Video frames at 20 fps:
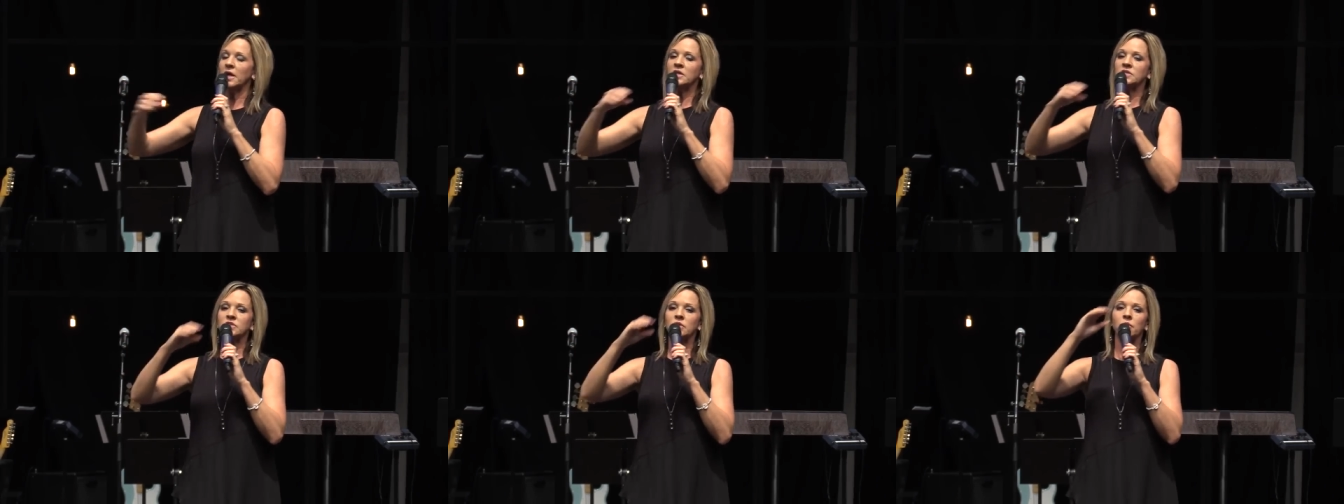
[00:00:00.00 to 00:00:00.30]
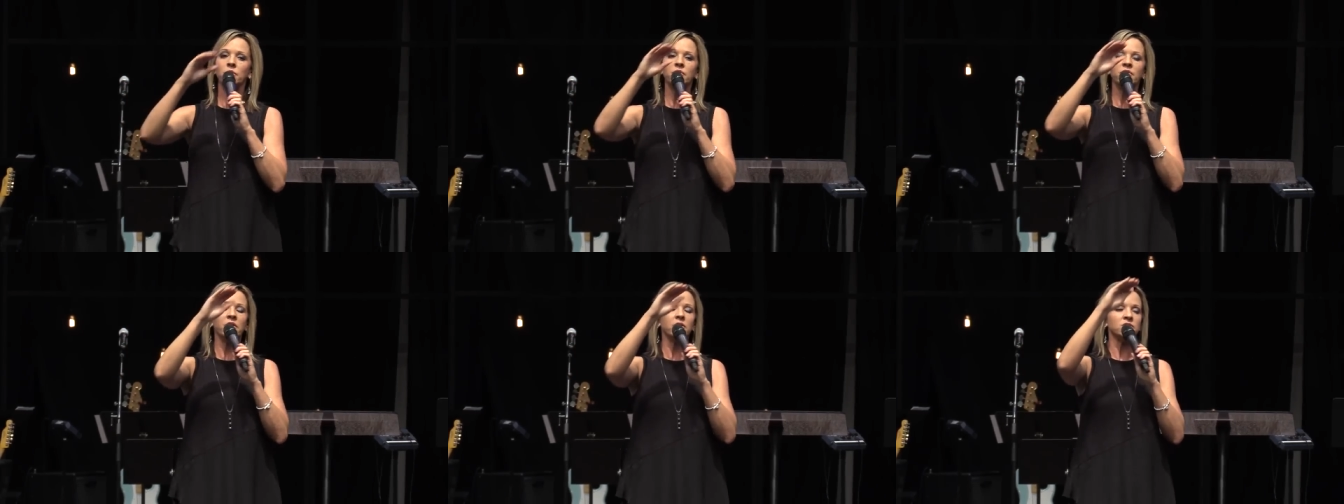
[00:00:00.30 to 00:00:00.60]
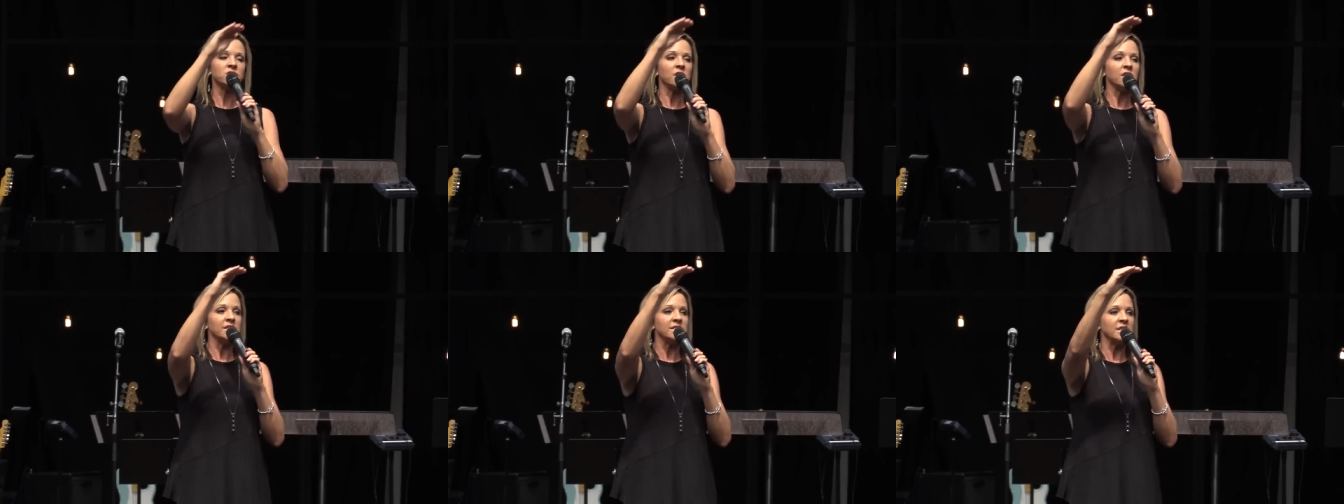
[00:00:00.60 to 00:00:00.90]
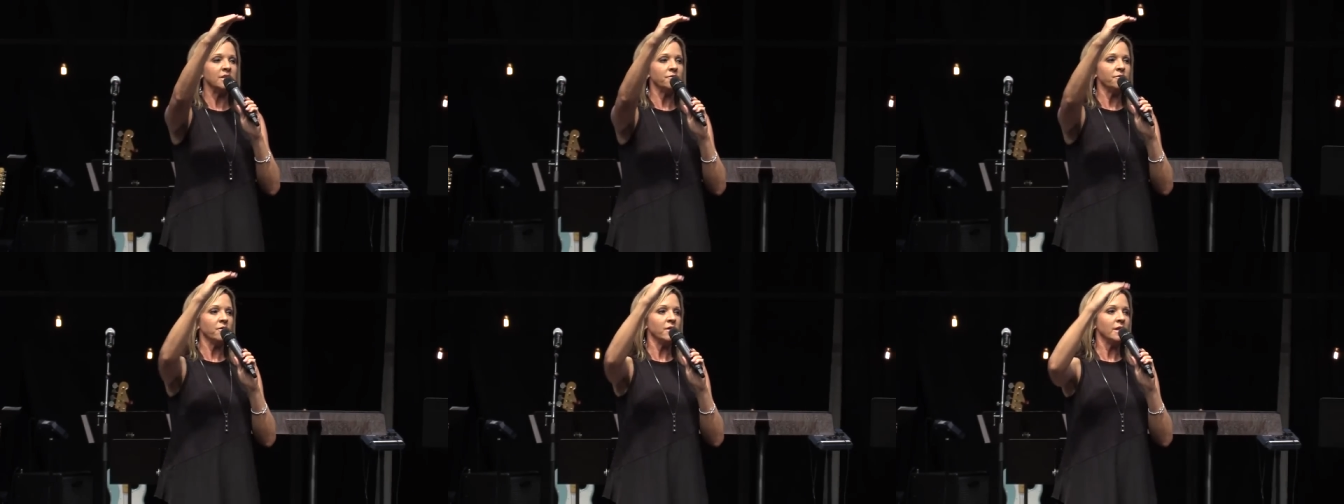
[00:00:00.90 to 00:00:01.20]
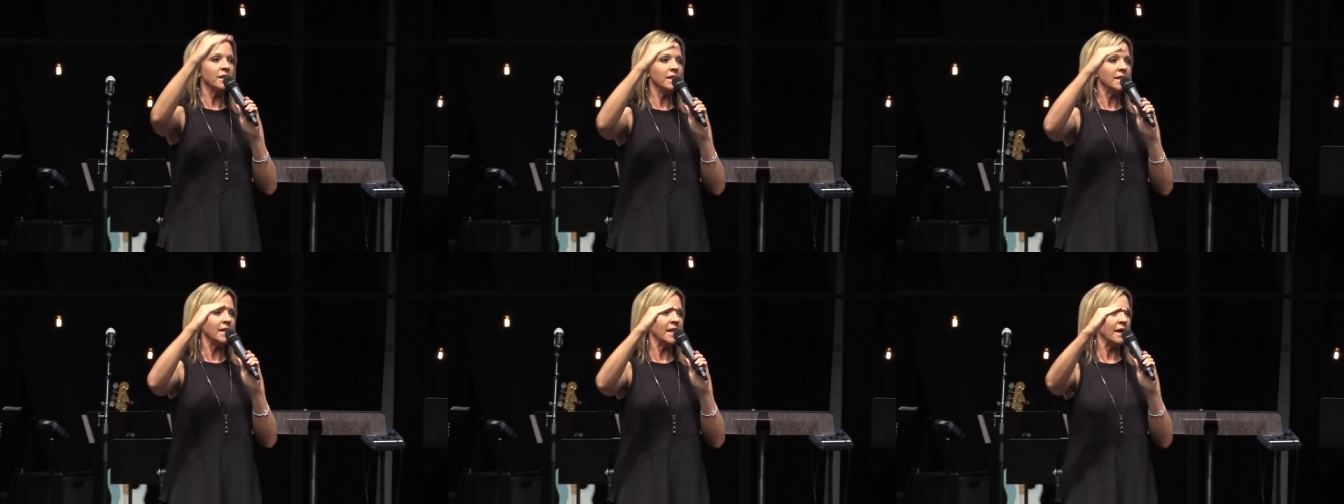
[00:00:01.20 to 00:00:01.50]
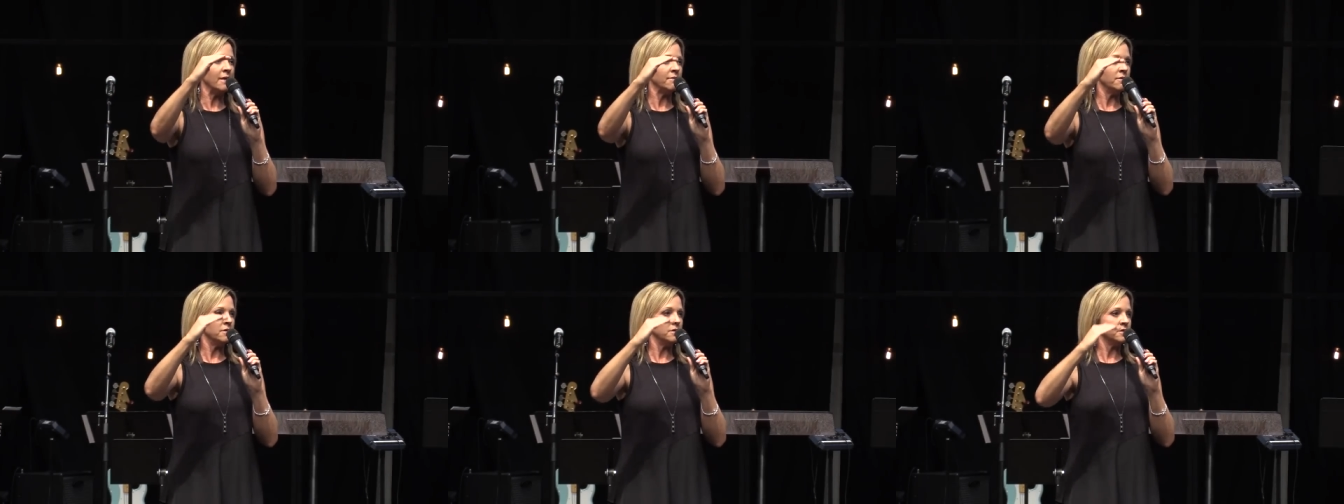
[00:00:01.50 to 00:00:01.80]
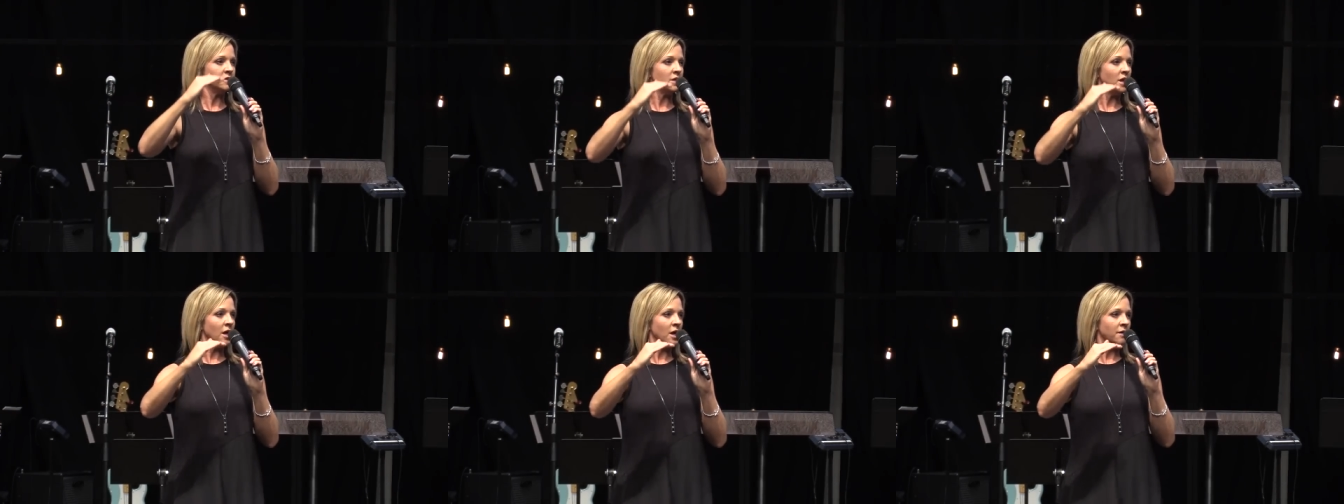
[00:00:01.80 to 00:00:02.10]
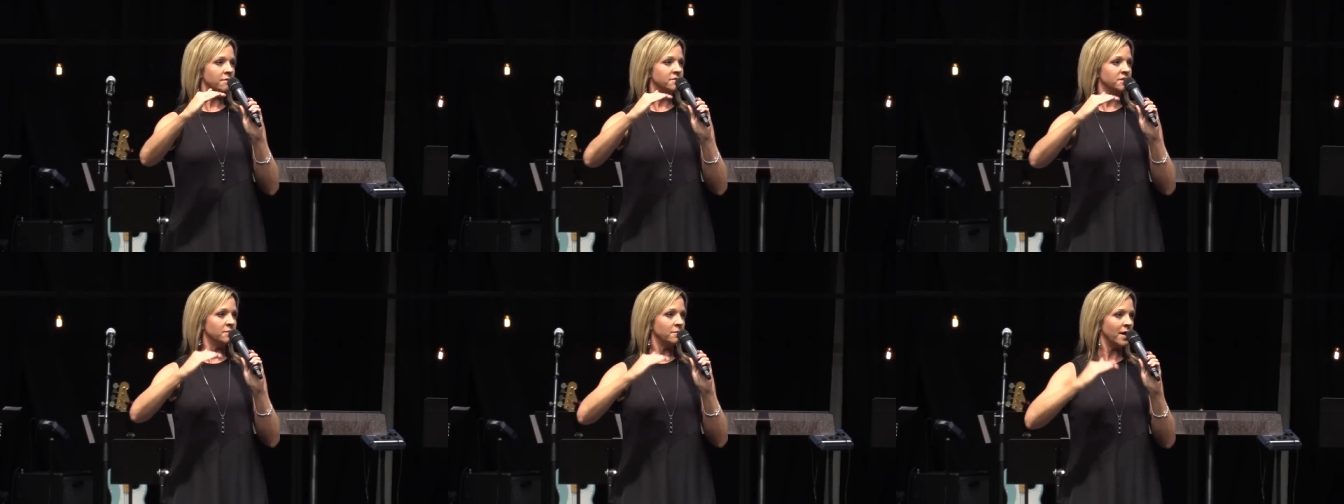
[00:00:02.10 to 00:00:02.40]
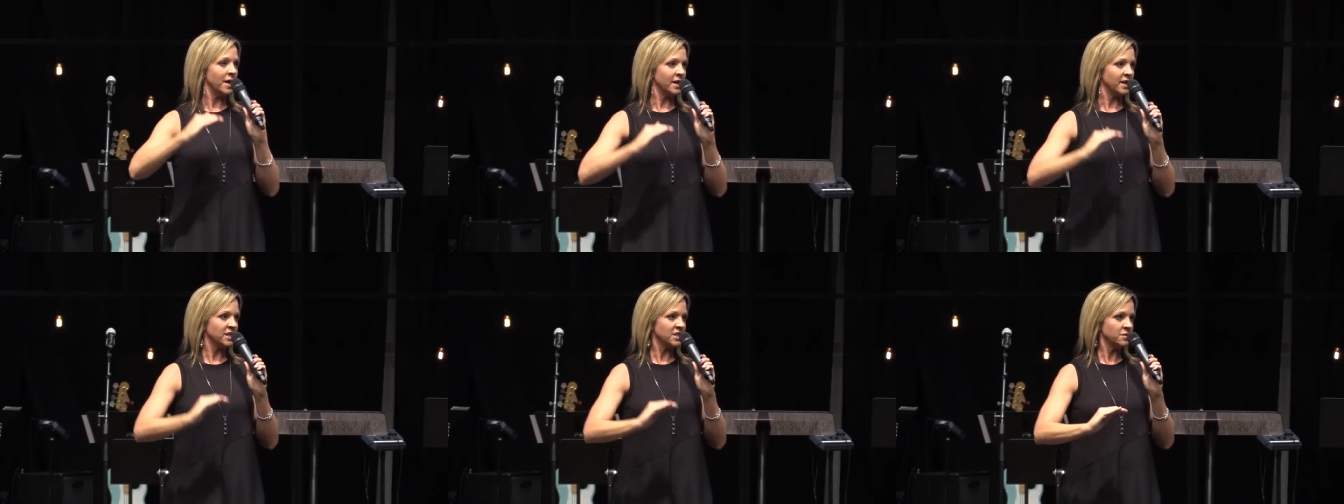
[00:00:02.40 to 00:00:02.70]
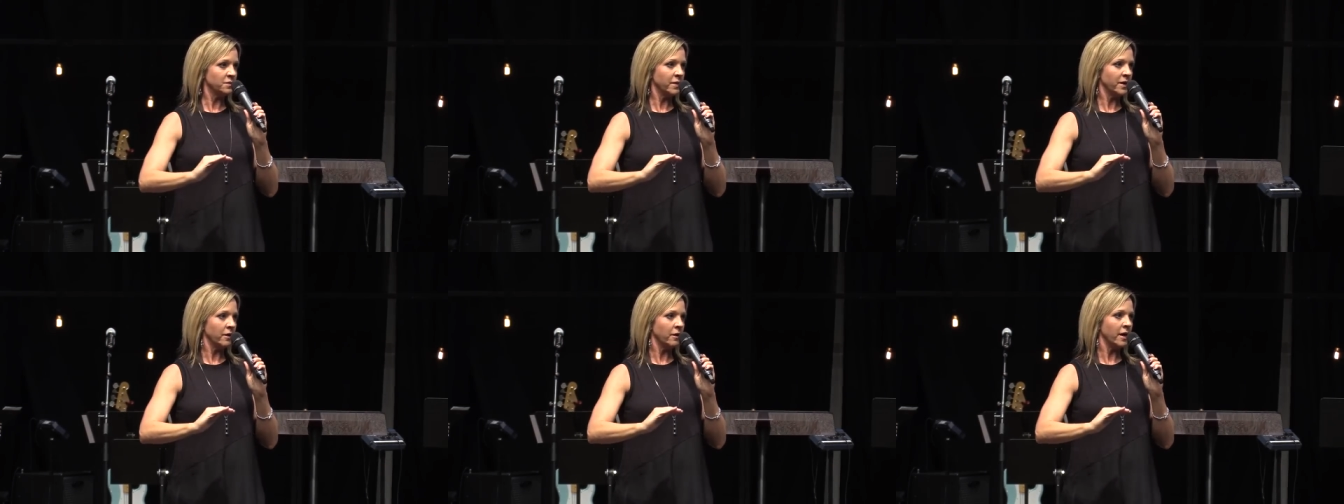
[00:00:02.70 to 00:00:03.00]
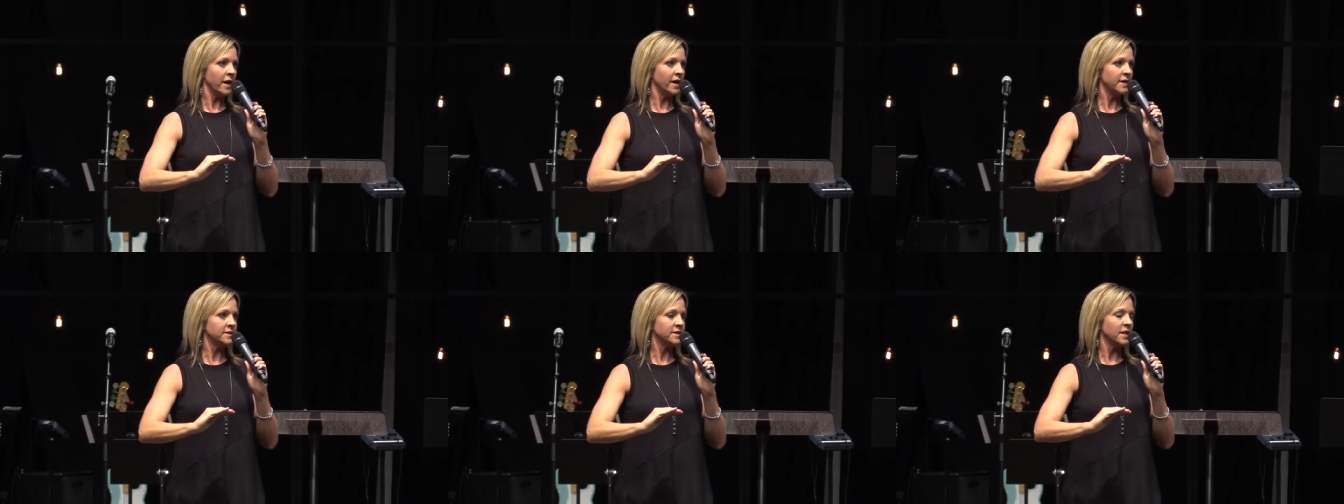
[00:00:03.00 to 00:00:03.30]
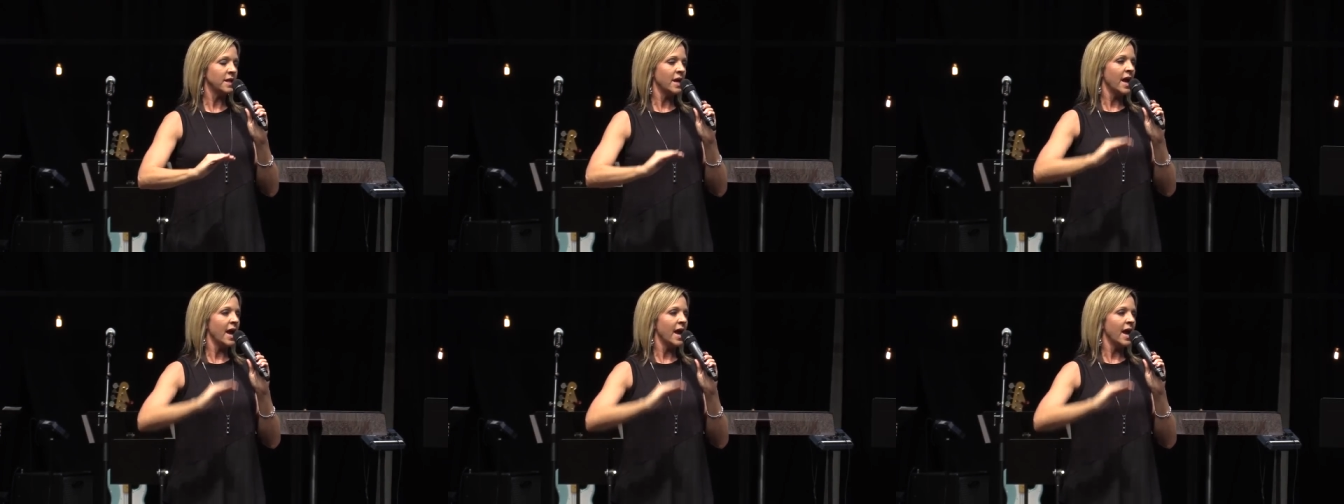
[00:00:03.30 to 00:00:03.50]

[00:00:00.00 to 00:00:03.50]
So there's different levels of demonic spirits,